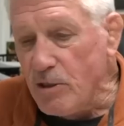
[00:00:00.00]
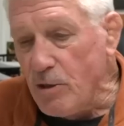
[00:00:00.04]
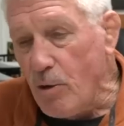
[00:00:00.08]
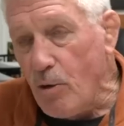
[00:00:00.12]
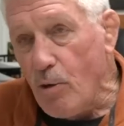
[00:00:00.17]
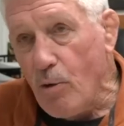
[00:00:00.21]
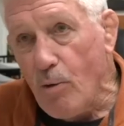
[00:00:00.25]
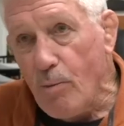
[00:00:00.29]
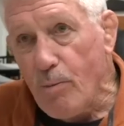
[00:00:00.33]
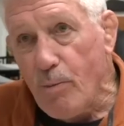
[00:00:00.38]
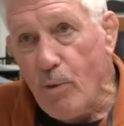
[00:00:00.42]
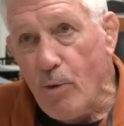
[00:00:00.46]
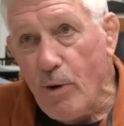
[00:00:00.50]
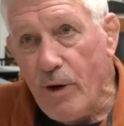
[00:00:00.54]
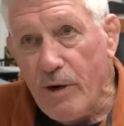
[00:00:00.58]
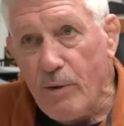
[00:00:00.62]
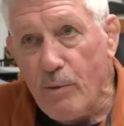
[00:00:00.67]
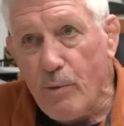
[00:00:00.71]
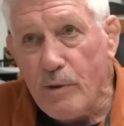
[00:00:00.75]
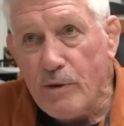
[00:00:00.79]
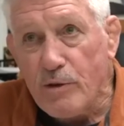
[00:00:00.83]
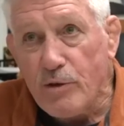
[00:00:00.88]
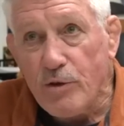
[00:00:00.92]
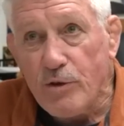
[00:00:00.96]
the whole point,
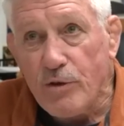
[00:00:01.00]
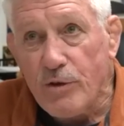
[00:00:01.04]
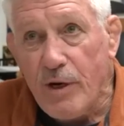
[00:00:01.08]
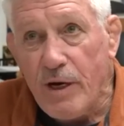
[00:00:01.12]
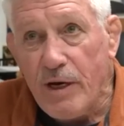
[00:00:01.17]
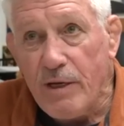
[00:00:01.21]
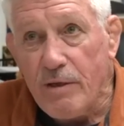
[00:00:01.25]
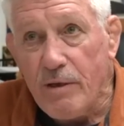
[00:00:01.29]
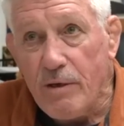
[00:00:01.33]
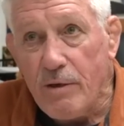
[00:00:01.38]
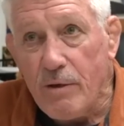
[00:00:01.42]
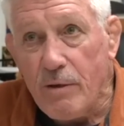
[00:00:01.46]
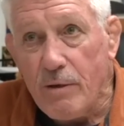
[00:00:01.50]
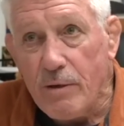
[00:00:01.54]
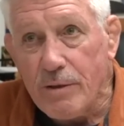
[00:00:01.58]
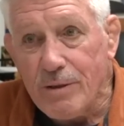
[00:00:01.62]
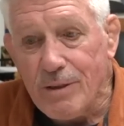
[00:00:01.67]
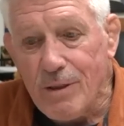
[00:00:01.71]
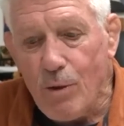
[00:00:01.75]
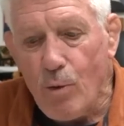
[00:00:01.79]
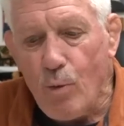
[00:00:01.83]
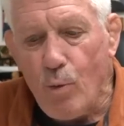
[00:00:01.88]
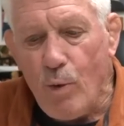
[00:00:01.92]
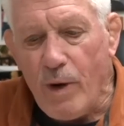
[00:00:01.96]
what you're trying to do
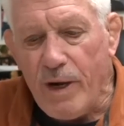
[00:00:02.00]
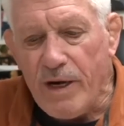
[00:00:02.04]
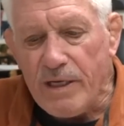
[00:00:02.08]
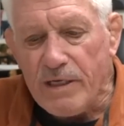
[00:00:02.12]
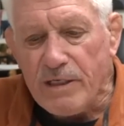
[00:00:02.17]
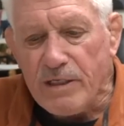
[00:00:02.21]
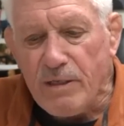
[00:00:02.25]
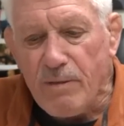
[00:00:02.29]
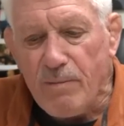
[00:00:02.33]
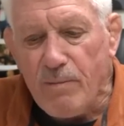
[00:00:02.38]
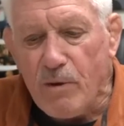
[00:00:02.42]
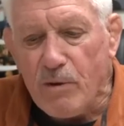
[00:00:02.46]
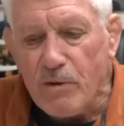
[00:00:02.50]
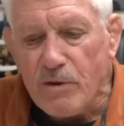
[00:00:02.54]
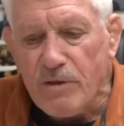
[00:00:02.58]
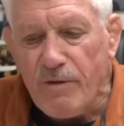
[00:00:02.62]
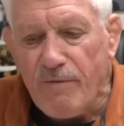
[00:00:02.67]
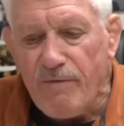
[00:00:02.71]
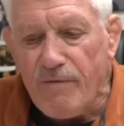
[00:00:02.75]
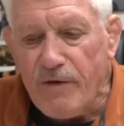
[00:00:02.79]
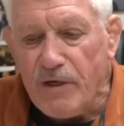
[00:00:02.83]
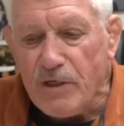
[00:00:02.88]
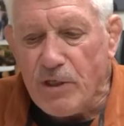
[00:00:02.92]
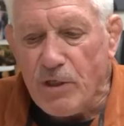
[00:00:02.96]
is, what is the most
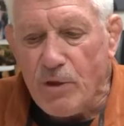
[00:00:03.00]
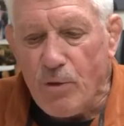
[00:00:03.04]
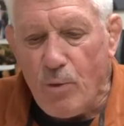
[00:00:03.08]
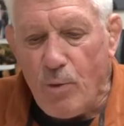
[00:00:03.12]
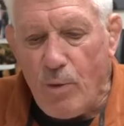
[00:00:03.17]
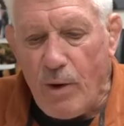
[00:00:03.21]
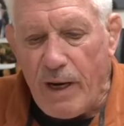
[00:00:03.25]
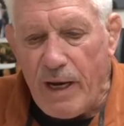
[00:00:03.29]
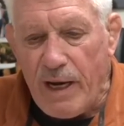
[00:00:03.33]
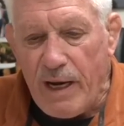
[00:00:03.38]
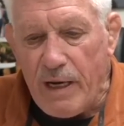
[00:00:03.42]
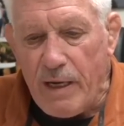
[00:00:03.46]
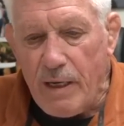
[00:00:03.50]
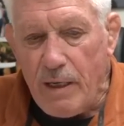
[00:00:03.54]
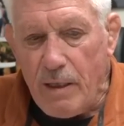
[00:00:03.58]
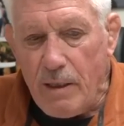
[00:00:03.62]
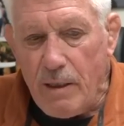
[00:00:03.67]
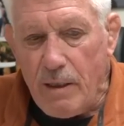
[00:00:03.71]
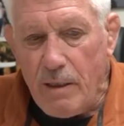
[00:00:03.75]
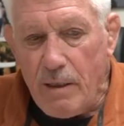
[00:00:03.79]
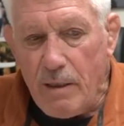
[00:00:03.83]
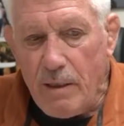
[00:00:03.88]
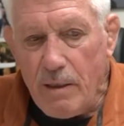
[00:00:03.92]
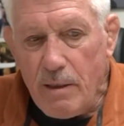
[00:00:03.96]
efficient way
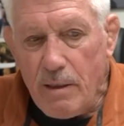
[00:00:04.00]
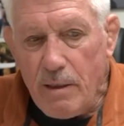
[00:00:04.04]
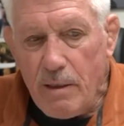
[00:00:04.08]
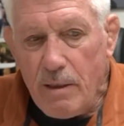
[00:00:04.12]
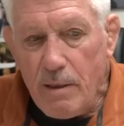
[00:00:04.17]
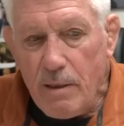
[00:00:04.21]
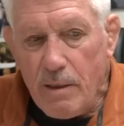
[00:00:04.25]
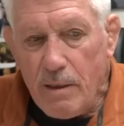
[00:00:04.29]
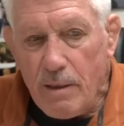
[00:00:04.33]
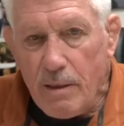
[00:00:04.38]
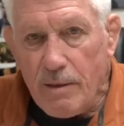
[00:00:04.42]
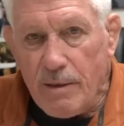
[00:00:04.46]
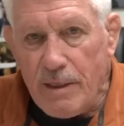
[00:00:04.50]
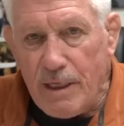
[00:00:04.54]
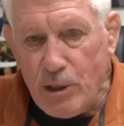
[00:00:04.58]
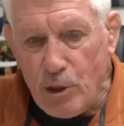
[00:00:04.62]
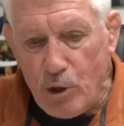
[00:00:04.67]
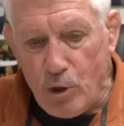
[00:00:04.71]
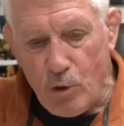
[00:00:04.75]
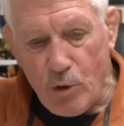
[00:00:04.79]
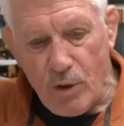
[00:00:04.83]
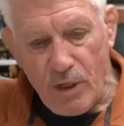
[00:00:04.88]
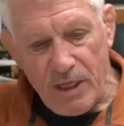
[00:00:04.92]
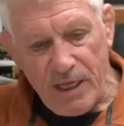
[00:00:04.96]
that
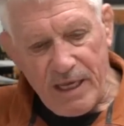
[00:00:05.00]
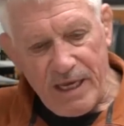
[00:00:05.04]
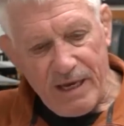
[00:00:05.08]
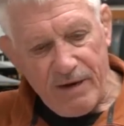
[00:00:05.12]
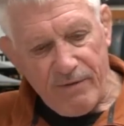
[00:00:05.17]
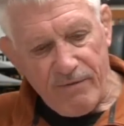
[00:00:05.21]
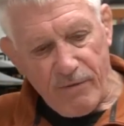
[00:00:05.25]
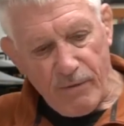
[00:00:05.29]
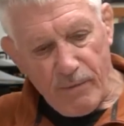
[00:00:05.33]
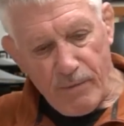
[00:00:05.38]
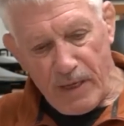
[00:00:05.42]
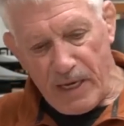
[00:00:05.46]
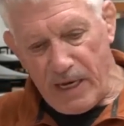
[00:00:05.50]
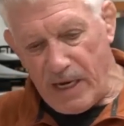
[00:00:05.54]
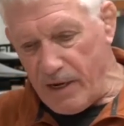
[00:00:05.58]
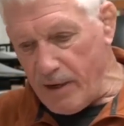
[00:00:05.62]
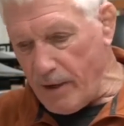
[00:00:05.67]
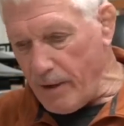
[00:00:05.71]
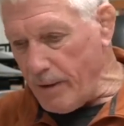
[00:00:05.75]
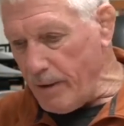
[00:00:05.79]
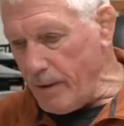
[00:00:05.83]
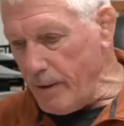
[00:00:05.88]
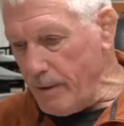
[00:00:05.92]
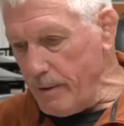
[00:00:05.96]
you can get from
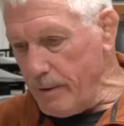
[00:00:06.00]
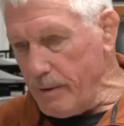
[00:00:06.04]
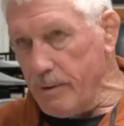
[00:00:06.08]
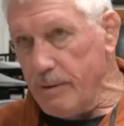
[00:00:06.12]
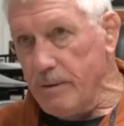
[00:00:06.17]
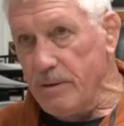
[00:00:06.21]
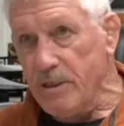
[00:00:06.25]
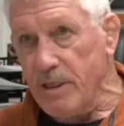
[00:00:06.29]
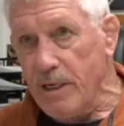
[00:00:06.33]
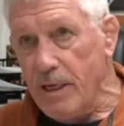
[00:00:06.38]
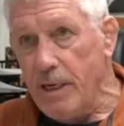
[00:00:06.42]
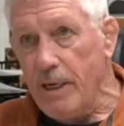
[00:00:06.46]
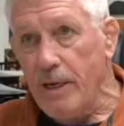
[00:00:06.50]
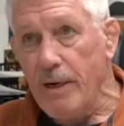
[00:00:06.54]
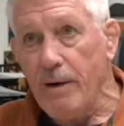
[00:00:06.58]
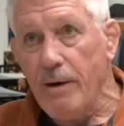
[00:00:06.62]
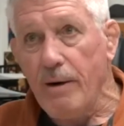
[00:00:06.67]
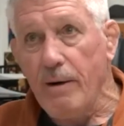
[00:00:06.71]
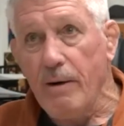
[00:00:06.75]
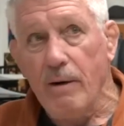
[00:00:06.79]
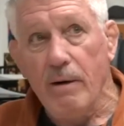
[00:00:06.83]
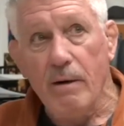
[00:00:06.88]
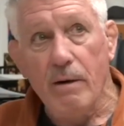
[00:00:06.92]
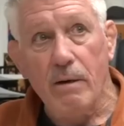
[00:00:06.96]
here to
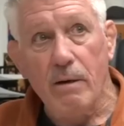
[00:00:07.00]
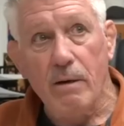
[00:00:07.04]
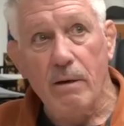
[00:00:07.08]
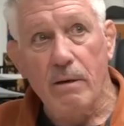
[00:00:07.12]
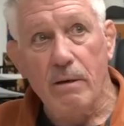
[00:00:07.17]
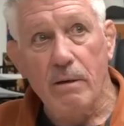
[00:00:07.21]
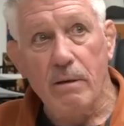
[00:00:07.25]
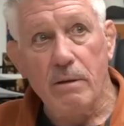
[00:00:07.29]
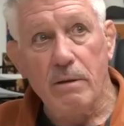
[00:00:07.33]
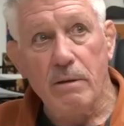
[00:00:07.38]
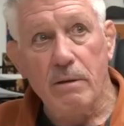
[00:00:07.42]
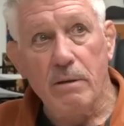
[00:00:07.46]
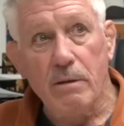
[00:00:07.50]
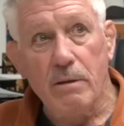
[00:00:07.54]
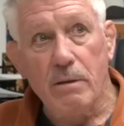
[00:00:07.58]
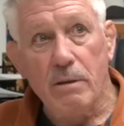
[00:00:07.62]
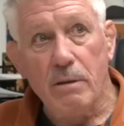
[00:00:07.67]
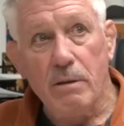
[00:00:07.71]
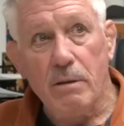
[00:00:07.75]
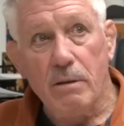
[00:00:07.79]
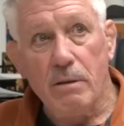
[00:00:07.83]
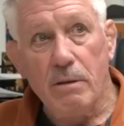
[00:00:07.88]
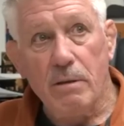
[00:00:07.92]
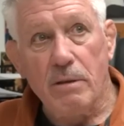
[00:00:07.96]
here?
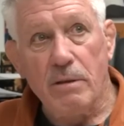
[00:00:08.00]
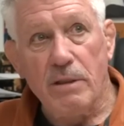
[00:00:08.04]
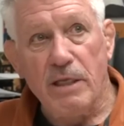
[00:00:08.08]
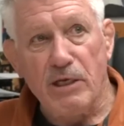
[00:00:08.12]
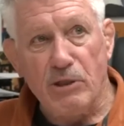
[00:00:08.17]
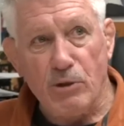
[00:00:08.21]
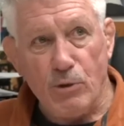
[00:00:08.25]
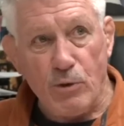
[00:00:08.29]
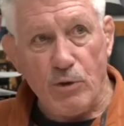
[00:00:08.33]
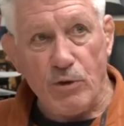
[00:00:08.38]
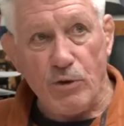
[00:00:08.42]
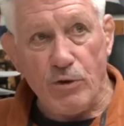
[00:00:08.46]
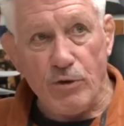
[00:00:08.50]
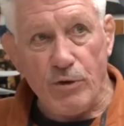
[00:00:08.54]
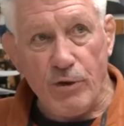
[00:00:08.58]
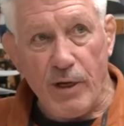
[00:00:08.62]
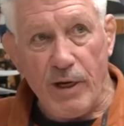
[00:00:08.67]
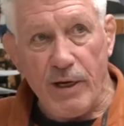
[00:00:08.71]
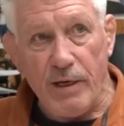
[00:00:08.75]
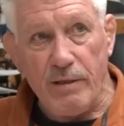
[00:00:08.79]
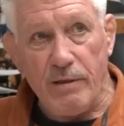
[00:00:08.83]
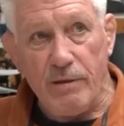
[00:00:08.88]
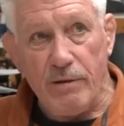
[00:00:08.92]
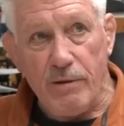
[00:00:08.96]
That's what you're
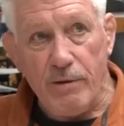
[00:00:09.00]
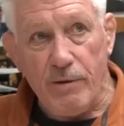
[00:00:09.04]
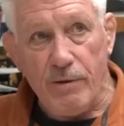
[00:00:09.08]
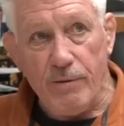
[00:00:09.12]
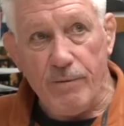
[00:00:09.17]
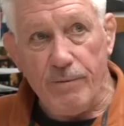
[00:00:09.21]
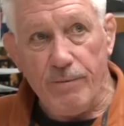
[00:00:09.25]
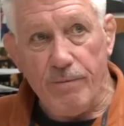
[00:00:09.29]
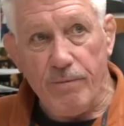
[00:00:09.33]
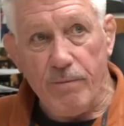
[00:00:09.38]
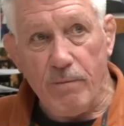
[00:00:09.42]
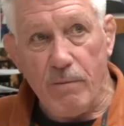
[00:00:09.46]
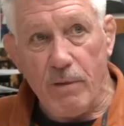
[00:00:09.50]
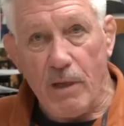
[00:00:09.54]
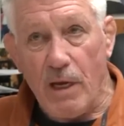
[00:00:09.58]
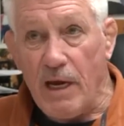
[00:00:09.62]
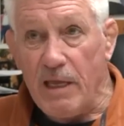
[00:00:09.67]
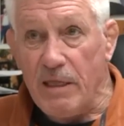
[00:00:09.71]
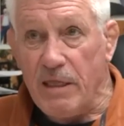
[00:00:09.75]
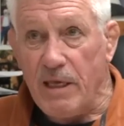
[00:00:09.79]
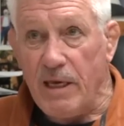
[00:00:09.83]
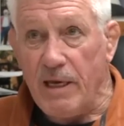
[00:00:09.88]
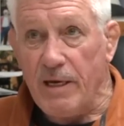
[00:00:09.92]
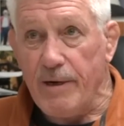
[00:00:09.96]
trying to do,
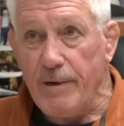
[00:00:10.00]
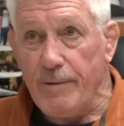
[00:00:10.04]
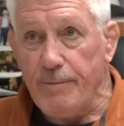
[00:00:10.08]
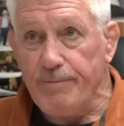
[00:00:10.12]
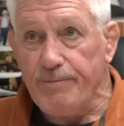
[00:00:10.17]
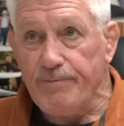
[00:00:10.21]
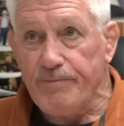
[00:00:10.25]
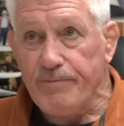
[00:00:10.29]
I think.